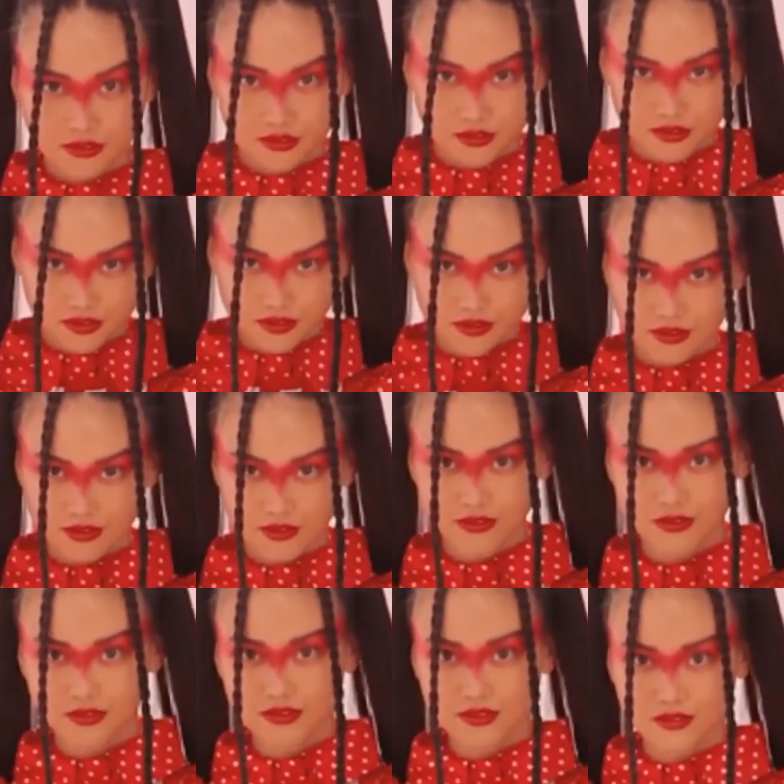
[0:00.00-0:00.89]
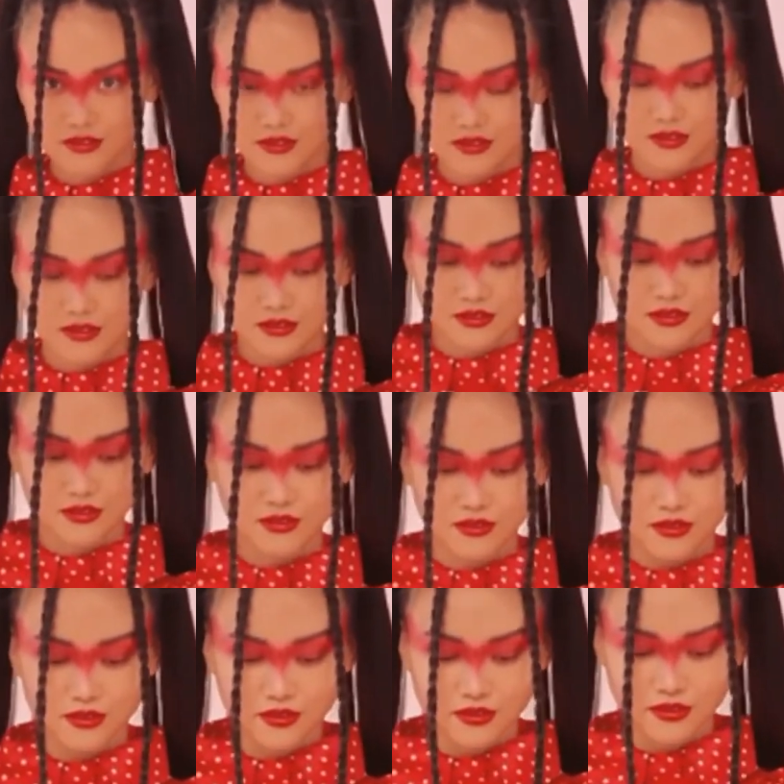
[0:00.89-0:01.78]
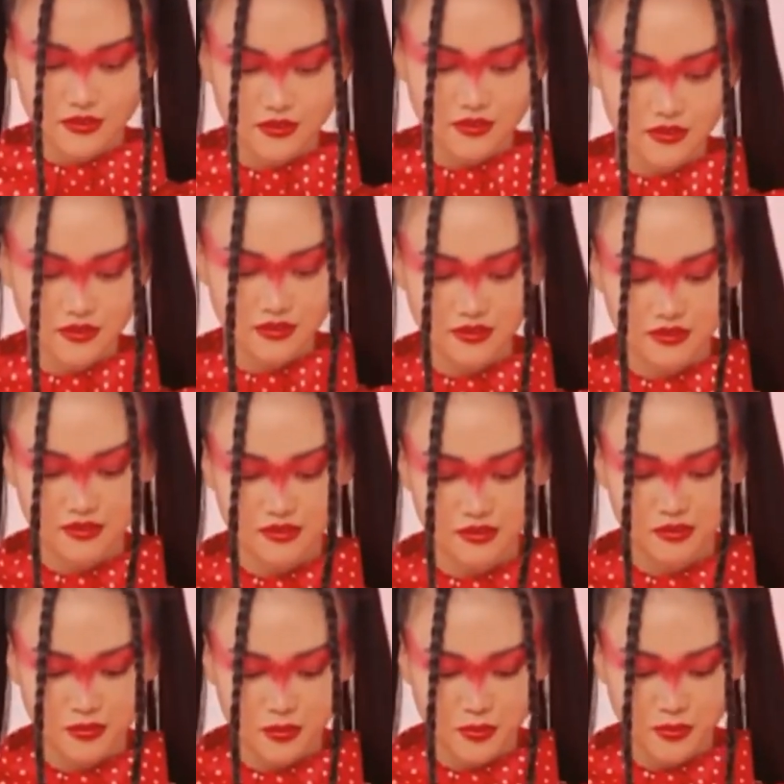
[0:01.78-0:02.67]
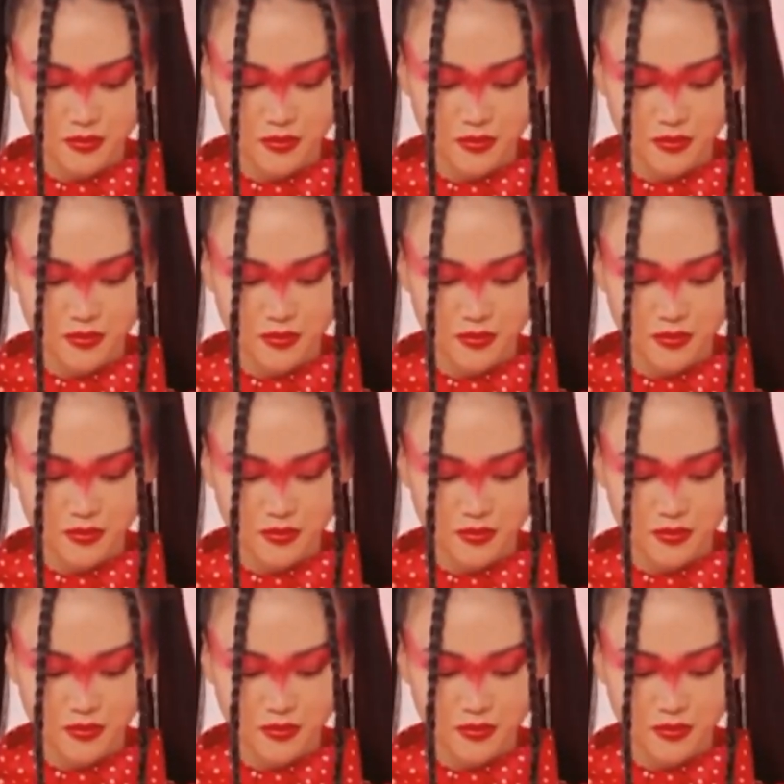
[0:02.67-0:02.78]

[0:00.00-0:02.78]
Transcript: Right now, we'll go through the website and see what sort of